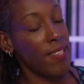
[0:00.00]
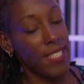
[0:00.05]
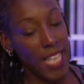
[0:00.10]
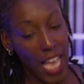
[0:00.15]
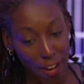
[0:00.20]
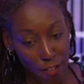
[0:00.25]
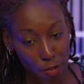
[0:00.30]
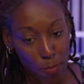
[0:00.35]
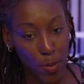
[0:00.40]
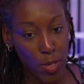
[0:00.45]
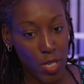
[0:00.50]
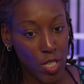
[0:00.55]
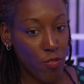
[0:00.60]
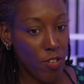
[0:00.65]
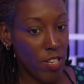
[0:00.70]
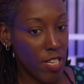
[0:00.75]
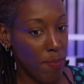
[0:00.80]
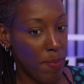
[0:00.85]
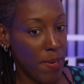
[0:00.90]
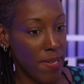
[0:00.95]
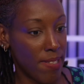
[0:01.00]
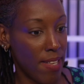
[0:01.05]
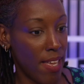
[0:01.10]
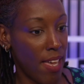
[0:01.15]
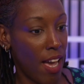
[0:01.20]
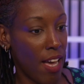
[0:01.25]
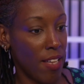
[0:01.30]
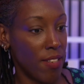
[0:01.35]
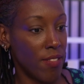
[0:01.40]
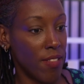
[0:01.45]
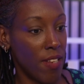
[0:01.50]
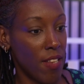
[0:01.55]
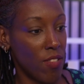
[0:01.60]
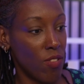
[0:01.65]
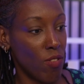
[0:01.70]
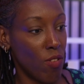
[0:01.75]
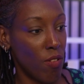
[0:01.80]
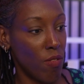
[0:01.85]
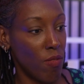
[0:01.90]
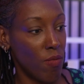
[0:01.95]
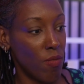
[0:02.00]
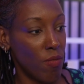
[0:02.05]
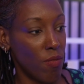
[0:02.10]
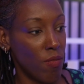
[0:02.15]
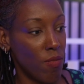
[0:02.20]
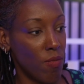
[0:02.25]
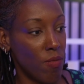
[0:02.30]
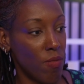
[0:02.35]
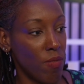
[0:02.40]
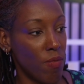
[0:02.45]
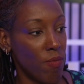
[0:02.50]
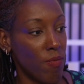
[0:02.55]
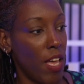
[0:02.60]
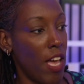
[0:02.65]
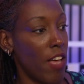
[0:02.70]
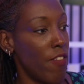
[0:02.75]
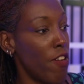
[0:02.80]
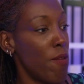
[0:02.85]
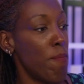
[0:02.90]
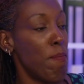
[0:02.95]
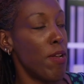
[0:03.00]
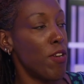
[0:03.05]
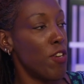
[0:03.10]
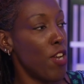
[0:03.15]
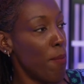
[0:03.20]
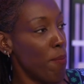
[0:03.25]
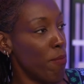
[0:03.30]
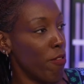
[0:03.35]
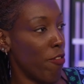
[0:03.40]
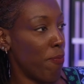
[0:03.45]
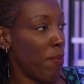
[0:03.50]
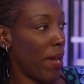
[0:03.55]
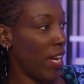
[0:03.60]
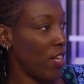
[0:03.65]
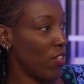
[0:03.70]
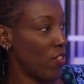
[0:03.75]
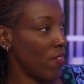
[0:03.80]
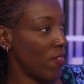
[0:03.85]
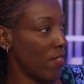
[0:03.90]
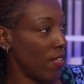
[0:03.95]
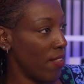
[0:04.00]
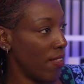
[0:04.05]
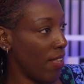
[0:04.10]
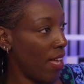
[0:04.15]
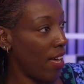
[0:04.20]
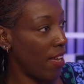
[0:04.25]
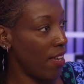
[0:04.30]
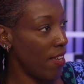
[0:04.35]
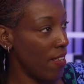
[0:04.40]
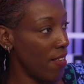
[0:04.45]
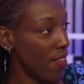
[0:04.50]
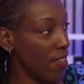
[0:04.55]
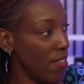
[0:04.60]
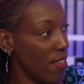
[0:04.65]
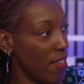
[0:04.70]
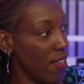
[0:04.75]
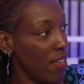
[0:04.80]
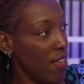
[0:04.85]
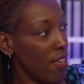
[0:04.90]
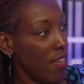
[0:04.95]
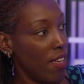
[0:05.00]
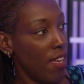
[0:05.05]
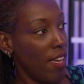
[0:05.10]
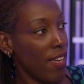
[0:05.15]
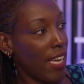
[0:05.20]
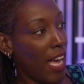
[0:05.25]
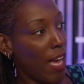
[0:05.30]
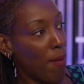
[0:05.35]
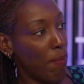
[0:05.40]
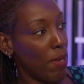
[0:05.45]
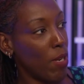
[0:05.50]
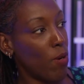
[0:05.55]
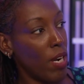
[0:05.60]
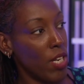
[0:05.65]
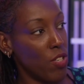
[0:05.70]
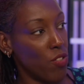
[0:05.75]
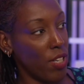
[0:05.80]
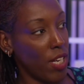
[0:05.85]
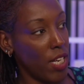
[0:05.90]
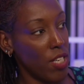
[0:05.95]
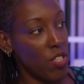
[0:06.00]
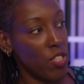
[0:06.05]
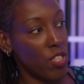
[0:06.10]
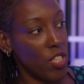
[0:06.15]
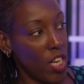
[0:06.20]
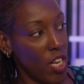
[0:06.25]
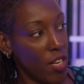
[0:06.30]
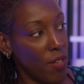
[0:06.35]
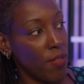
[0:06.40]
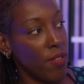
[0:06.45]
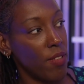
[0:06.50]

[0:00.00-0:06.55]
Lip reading: Because everybody's really busy and it's not. They have a number of patients in there. It can be quite tricky to do